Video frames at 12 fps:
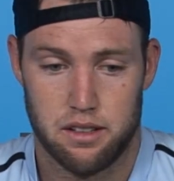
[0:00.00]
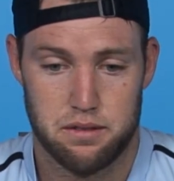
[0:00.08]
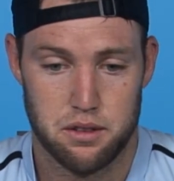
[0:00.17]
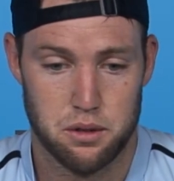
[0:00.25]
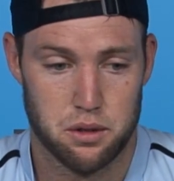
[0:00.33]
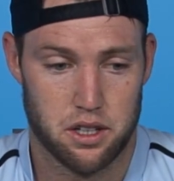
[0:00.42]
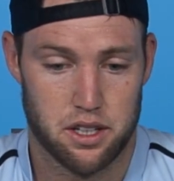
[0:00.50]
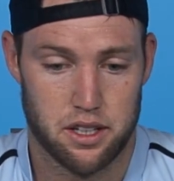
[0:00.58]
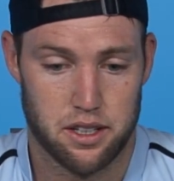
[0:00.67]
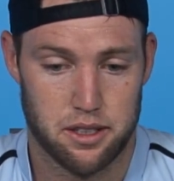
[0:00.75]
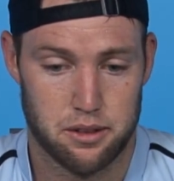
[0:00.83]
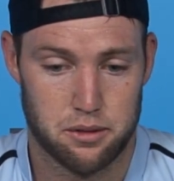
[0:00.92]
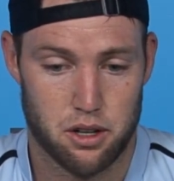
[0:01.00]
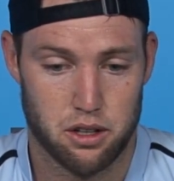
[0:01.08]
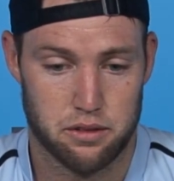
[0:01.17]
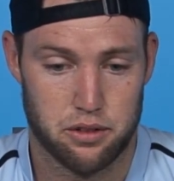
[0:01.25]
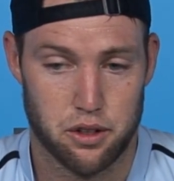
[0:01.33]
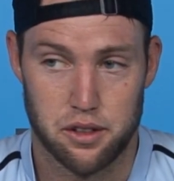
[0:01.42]
few wrong
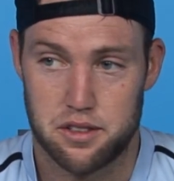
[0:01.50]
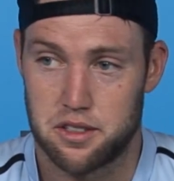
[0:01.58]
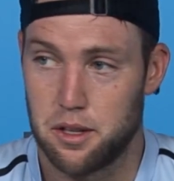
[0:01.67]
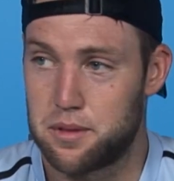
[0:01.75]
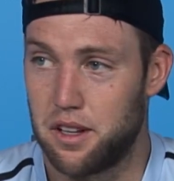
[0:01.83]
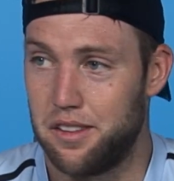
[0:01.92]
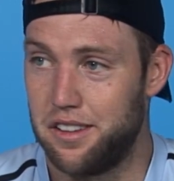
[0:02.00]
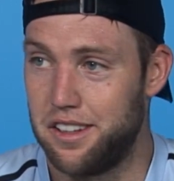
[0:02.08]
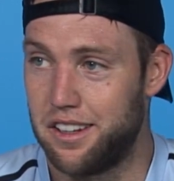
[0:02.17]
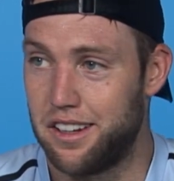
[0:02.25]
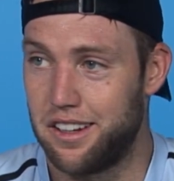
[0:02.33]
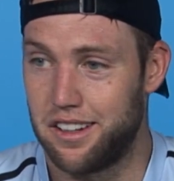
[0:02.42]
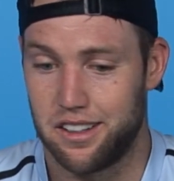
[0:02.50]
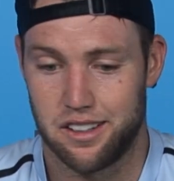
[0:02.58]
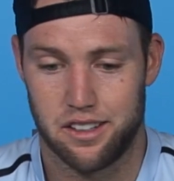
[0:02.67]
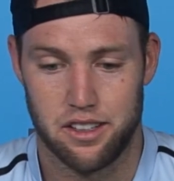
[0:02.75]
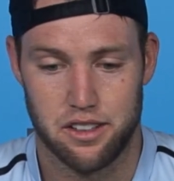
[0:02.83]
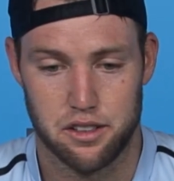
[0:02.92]
foot slips on the
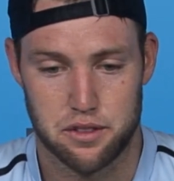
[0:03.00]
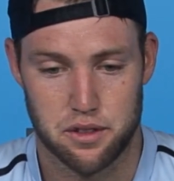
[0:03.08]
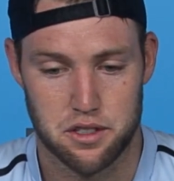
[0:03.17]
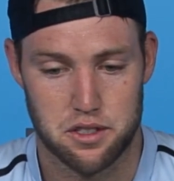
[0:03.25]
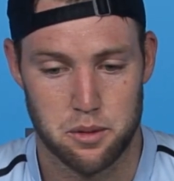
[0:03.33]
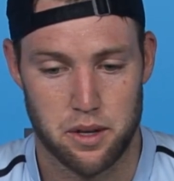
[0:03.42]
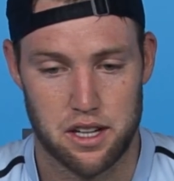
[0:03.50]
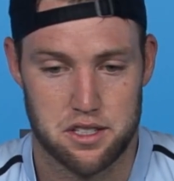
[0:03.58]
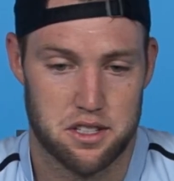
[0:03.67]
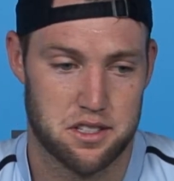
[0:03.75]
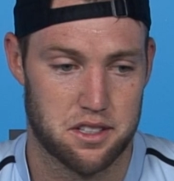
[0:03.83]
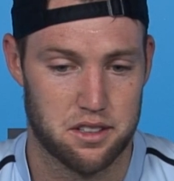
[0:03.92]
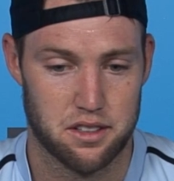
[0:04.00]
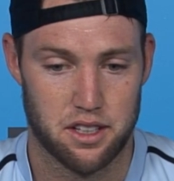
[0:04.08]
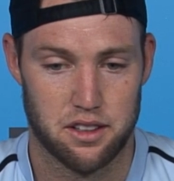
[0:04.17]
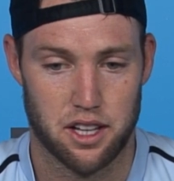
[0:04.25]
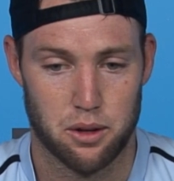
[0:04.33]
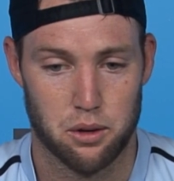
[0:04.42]
in those first two matches, and
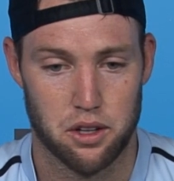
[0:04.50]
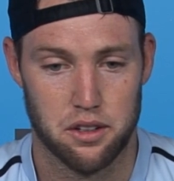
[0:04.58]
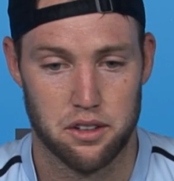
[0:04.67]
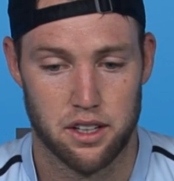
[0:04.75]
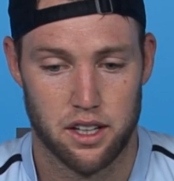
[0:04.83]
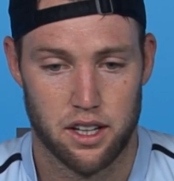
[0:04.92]
that one,